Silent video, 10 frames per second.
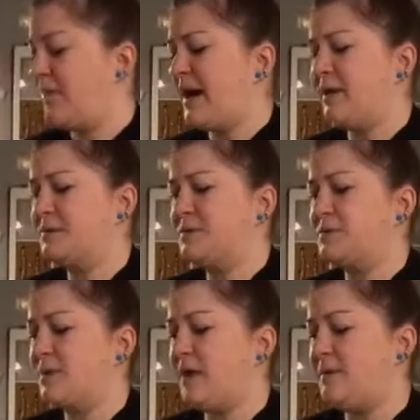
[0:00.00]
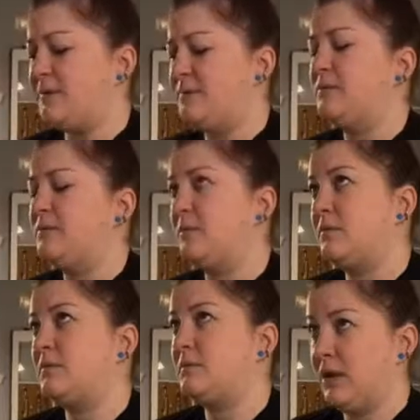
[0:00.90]
Bob's Red
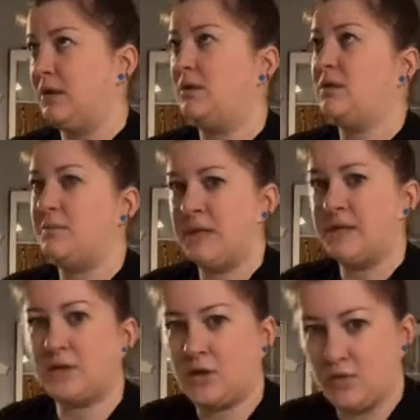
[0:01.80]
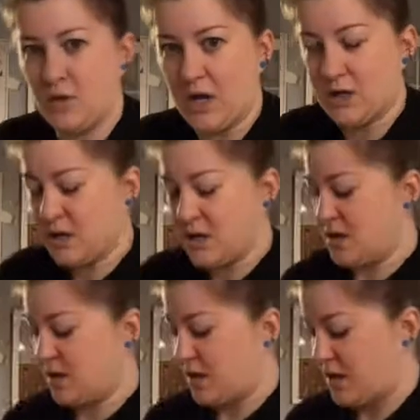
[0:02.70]
Mill makes a good one.
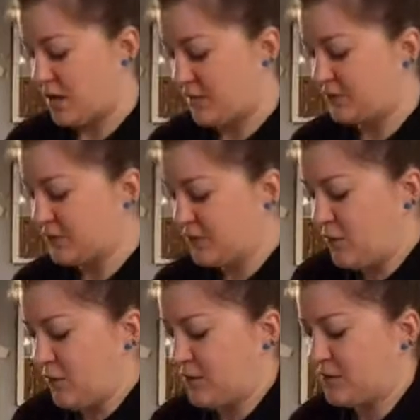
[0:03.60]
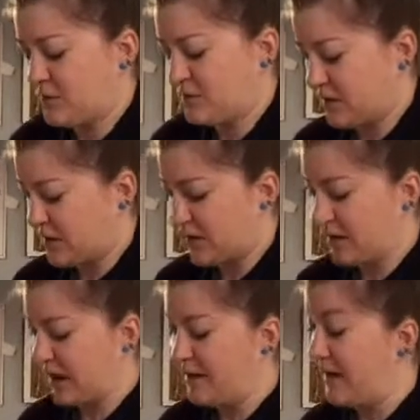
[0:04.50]
There's a few others.
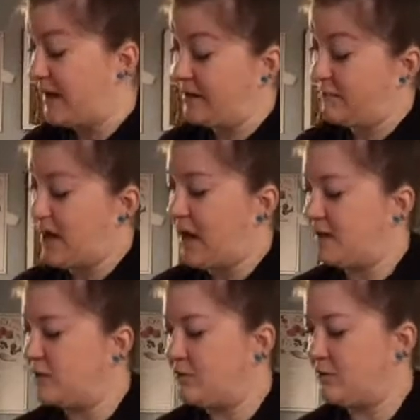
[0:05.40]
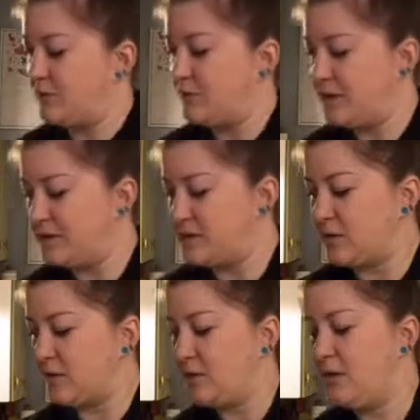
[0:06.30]
I am not gluten-free,
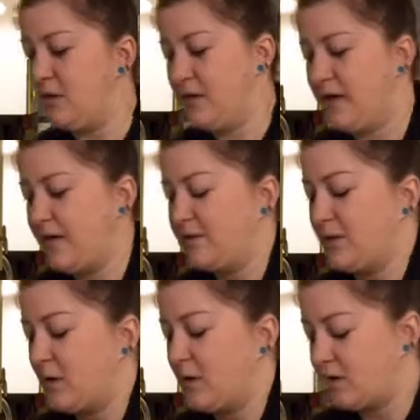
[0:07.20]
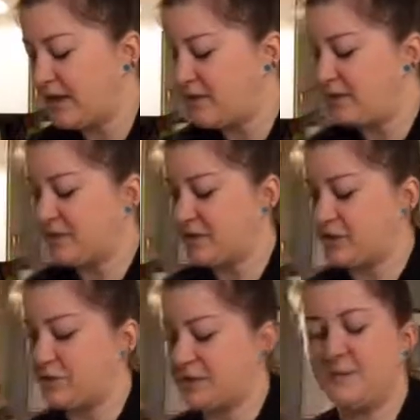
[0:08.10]
so I haven't done a whole lot of
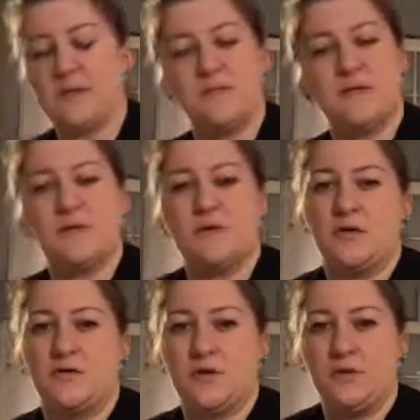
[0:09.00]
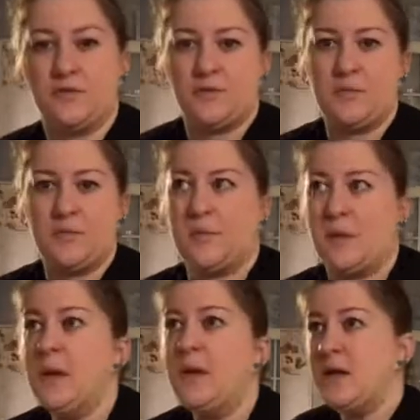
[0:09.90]
research, but sometimes I do cook for gluten-free
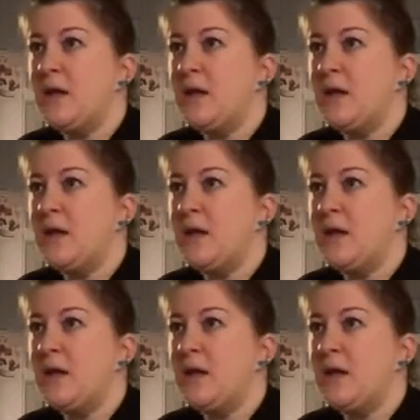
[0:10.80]
people.